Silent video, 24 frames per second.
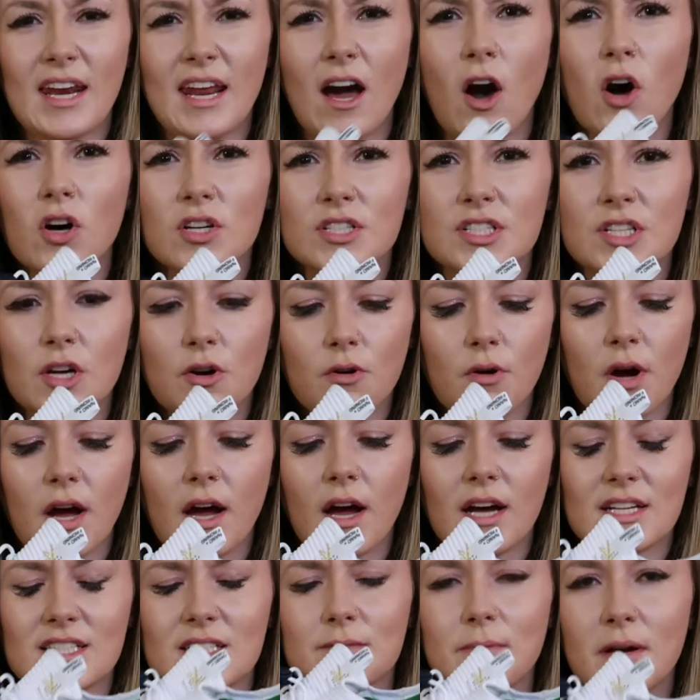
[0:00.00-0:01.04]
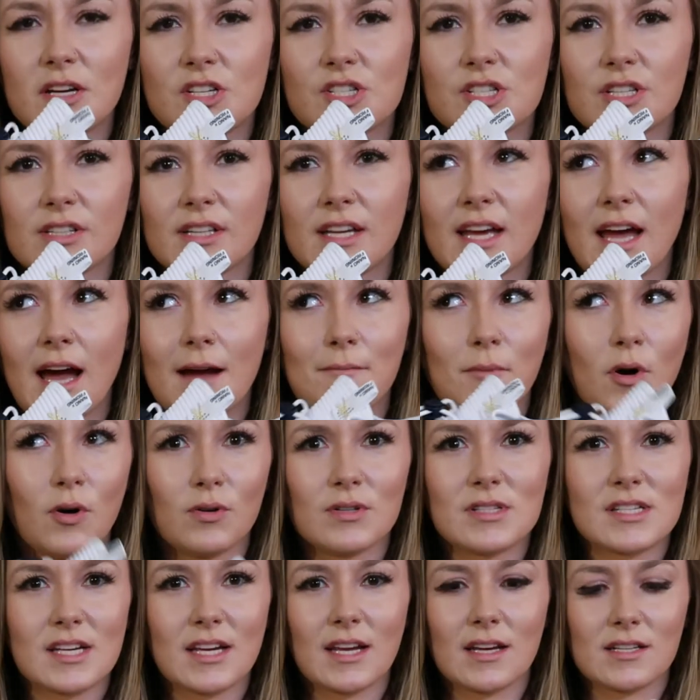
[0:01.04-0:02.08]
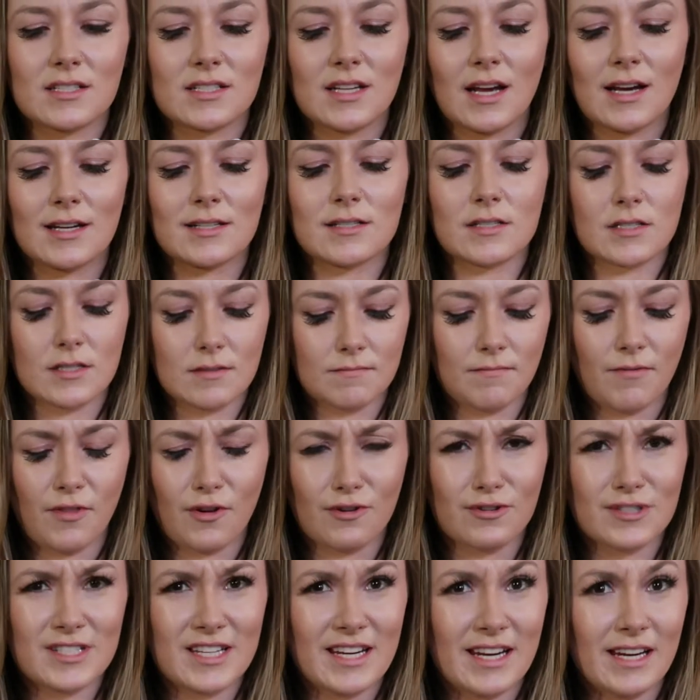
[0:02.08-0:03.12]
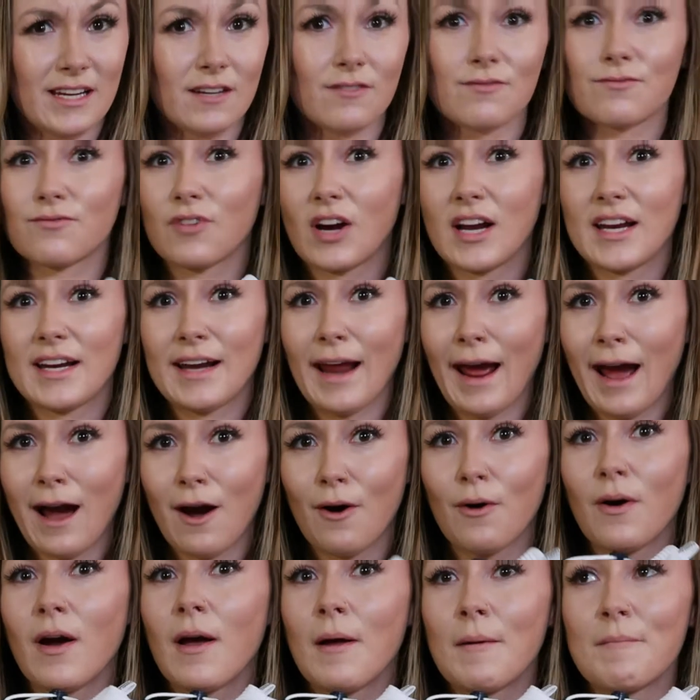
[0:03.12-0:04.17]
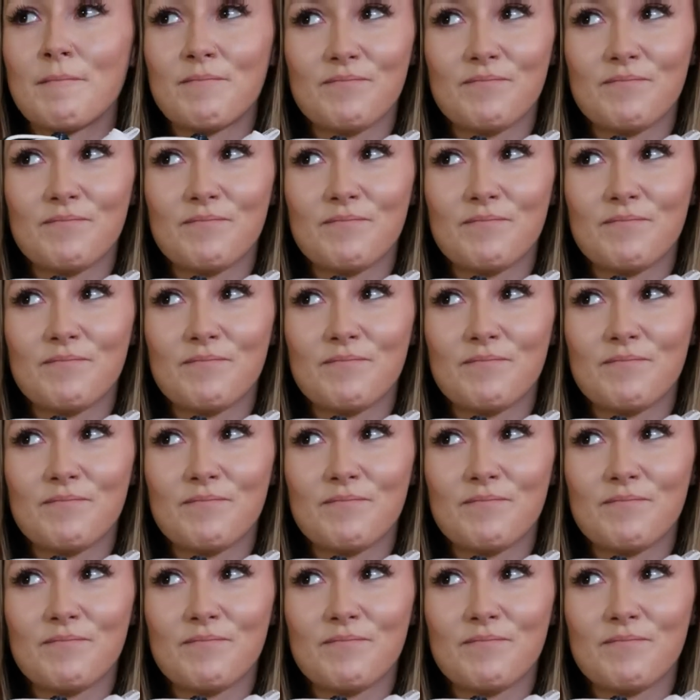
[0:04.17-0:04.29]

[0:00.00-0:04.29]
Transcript: also, especially, I'm holding a size 13 right now.